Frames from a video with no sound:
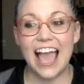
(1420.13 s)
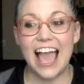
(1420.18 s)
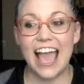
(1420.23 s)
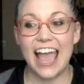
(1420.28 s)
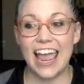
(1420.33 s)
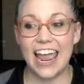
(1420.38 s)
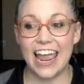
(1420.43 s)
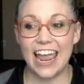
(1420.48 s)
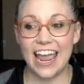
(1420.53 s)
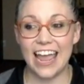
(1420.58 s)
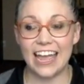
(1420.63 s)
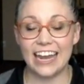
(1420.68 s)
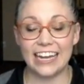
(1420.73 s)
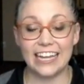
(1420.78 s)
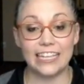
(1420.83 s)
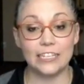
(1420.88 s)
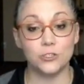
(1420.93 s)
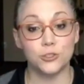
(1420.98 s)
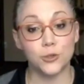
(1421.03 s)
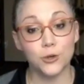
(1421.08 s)
And
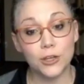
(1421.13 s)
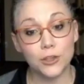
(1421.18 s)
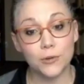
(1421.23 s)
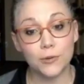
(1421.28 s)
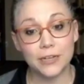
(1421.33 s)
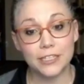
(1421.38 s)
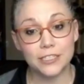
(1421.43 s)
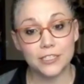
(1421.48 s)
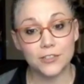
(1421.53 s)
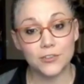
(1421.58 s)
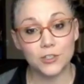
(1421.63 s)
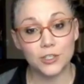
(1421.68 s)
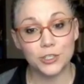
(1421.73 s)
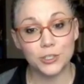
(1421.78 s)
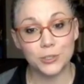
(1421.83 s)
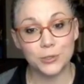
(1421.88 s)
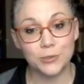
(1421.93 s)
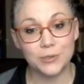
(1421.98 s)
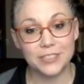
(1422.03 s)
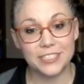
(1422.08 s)
enjoy the rest of your
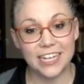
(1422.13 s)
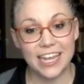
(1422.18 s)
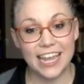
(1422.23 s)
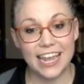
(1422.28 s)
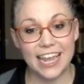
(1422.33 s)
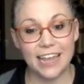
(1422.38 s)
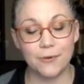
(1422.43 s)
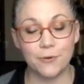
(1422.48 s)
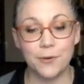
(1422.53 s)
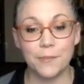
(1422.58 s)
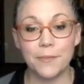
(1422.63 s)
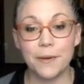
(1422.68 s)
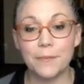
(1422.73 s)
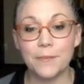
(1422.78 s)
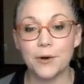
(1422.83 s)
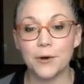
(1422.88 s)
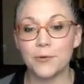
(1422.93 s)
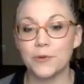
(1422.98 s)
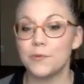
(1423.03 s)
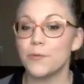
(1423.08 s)
Tuesday. And remember,
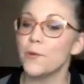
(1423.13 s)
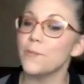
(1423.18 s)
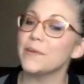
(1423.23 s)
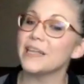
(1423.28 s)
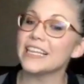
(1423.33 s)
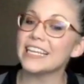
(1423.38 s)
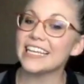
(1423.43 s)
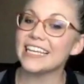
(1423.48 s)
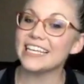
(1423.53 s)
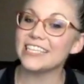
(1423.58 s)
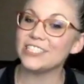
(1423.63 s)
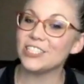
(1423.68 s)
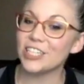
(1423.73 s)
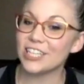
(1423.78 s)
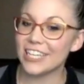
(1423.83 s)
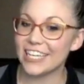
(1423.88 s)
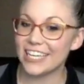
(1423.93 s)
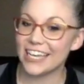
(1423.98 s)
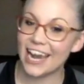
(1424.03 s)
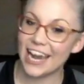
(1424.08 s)
with mobility,
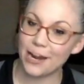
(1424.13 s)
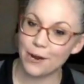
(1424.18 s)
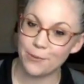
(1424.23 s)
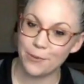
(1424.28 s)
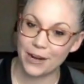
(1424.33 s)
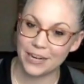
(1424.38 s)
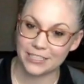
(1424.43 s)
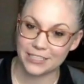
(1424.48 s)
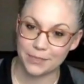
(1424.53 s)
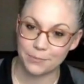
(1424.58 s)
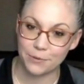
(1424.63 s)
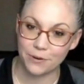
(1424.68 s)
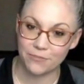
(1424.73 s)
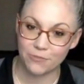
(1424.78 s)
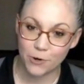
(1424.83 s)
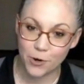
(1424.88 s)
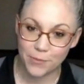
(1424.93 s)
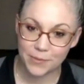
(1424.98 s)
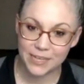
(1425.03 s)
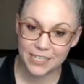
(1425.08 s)
agility, chiropractic
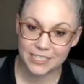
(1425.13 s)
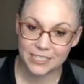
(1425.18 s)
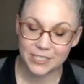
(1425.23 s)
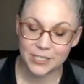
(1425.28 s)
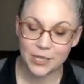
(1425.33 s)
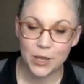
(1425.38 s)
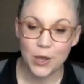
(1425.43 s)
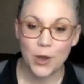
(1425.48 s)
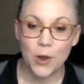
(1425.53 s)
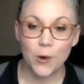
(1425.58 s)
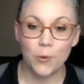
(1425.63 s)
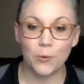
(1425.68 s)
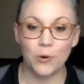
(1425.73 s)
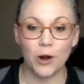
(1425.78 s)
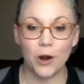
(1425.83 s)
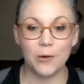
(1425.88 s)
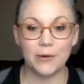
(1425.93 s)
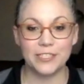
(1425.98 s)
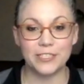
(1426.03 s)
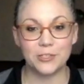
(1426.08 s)
performance, we're
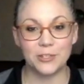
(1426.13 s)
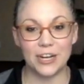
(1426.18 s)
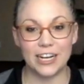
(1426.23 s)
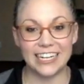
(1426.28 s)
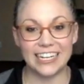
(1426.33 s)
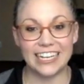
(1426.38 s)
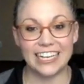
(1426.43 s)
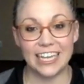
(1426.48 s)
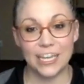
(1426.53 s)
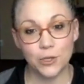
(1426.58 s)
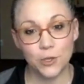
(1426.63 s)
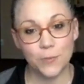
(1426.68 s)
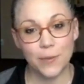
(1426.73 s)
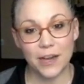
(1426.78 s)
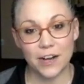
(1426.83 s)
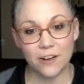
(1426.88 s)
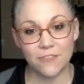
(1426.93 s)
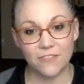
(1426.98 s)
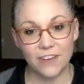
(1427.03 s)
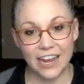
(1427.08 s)
always trying to get you better
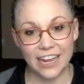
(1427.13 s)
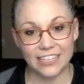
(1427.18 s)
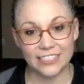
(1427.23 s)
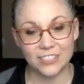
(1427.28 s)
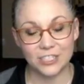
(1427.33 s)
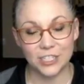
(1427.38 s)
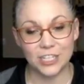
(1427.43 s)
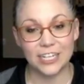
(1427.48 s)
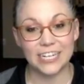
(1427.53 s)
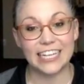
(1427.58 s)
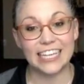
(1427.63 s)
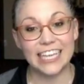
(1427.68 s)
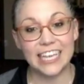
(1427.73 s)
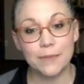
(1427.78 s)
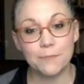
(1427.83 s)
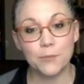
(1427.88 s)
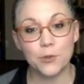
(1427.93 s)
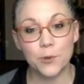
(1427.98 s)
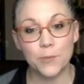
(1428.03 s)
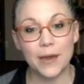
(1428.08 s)
faster, keep
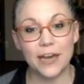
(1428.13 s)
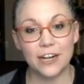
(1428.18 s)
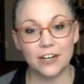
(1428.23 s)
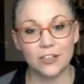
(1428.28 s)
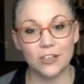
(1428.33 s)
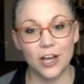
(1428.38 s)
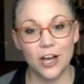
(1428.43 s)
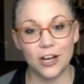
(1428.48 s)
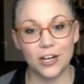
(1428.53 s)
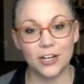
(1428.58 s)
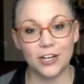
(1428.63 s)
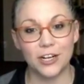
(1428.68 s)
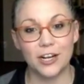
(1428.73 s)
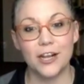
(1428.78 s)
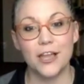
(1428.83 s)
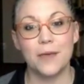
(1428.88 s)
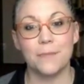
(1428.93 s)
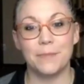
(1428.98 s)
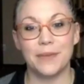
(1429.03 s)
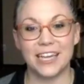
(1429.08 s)
you better longer,
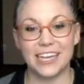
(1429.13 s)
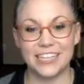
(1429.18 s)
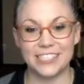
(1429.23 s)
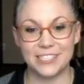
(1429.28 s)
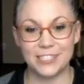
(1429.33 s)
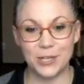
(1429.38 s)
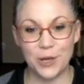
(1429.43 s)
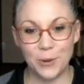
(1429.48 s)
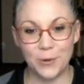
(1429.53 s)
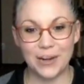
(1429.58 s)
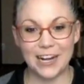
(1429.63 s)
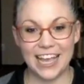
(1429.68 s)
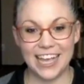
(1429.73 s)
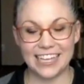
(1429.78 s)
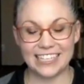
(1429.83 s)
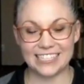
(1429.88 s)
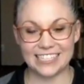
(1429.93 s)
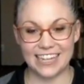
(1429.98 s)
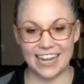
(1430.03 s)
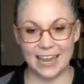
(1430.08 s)
because no one has
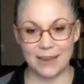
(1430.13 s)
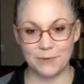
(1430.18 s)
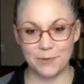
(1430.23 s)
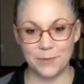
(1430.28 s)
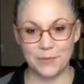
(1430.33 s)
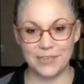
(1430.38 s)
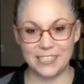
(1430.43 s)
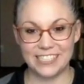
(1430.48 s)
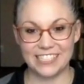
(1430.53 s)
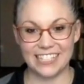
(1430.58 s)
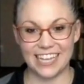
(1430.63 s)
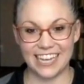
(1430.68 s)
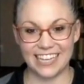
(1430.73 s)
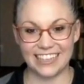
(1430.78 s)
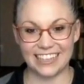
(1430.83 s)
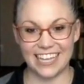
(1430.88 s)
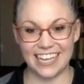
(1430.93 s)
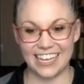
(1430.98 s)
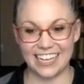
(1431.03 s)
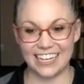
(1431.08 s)
time to be
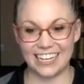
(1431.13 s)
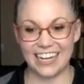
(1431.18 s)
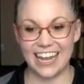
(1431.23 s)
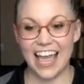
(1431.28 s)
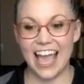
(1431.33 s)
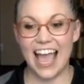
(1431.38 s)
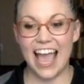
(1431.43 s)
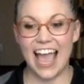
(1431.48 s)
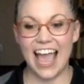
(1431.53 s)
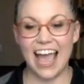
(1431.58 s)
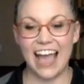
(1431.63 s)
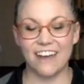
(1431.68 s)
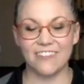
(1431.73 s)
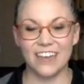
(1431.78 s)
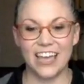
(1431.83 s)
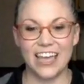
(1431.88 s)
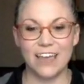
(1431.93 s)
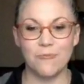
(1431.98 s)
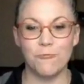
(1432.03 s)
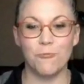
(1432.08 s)
sidelined. Have
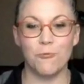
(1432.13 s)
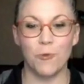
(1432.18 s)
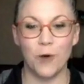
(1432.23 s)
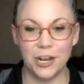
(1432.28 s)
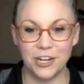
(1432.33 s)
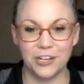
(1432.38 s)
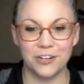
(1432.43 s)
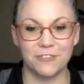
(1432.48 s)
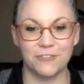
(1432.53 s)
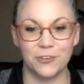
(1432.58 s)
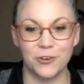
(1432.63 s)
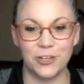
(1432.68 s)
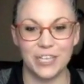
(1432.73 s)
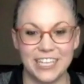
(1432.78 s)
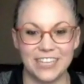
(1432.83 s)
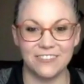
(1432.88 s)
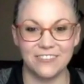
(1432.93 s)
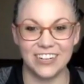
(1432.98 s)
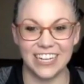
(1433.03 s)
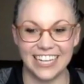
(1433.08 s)
a wonderful
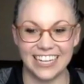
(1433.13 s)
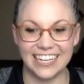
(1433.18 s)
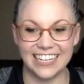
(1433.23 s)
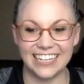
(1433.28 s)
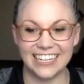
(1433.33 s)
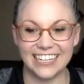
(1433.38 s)
evening.